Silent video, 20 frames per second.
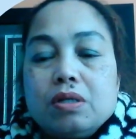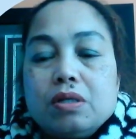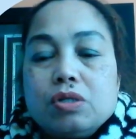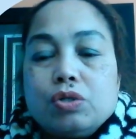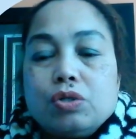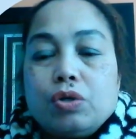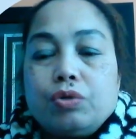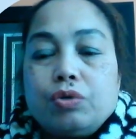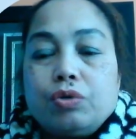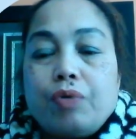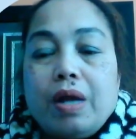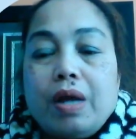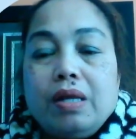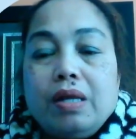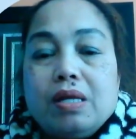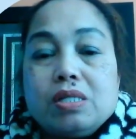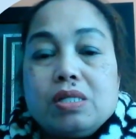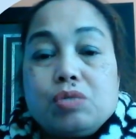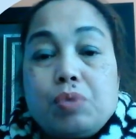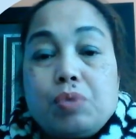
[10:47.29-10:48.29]
So try
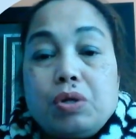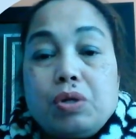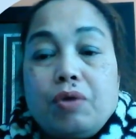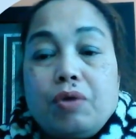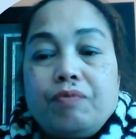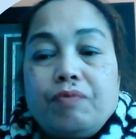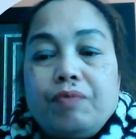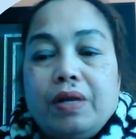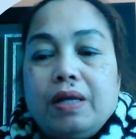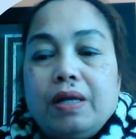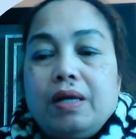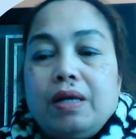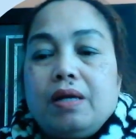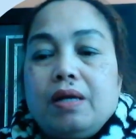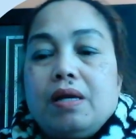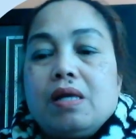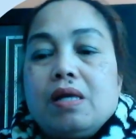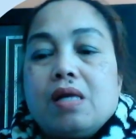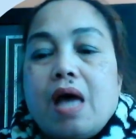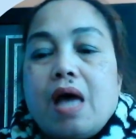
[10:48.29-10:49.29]
this when you're feeling